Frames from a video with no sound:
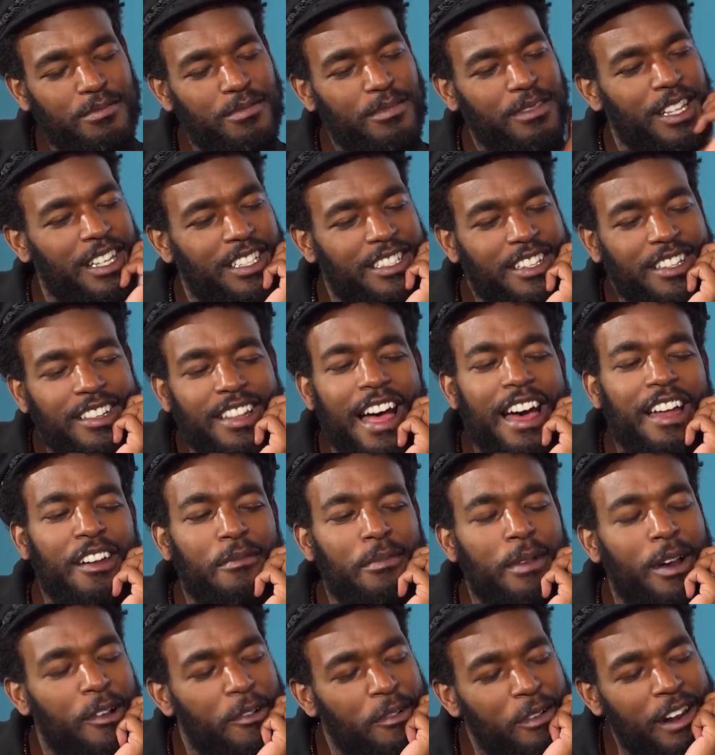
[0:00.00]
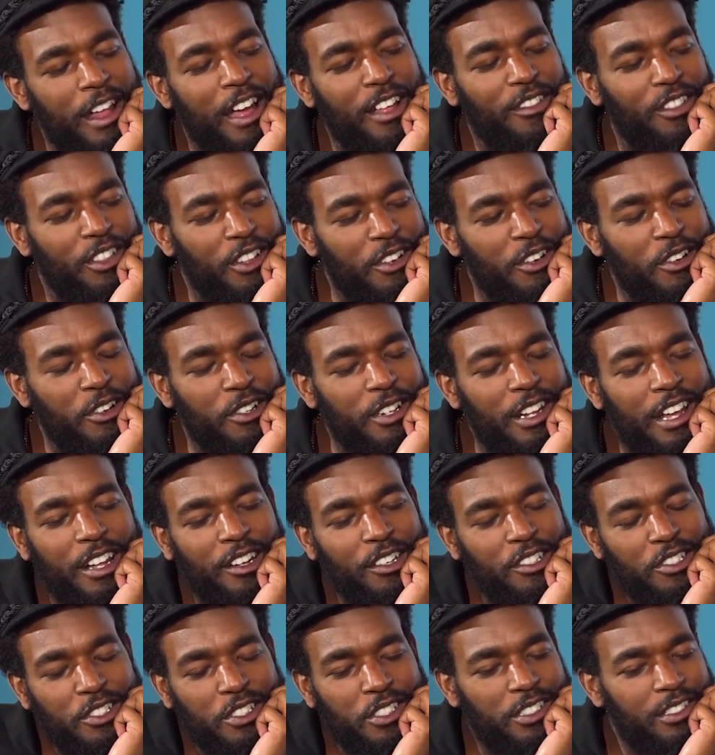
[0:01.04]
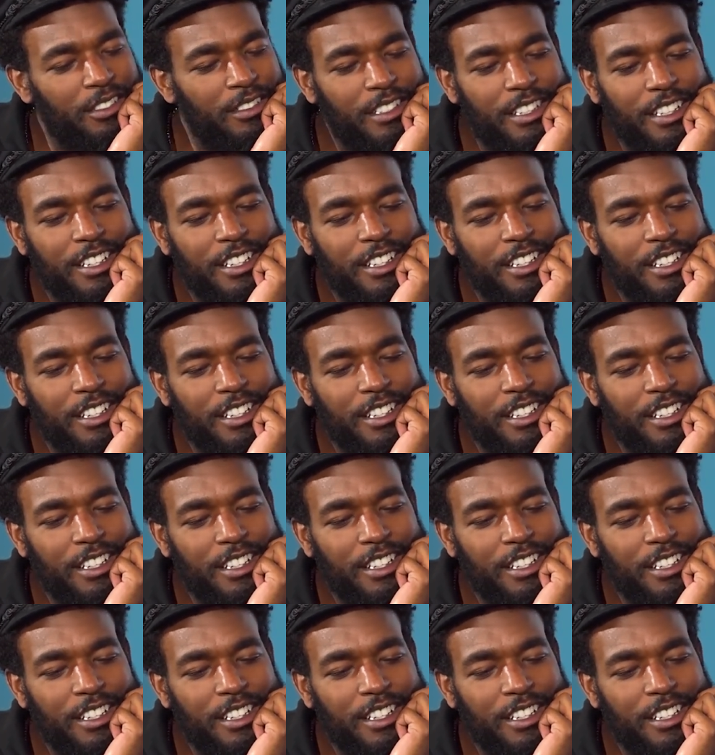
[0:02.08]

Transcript: that's a lot about what I learned, how to just